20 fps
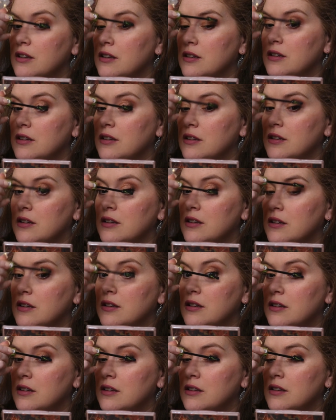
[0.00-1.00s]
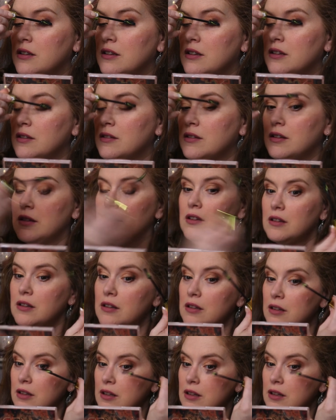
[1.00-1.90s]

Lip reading: Nobody speaks.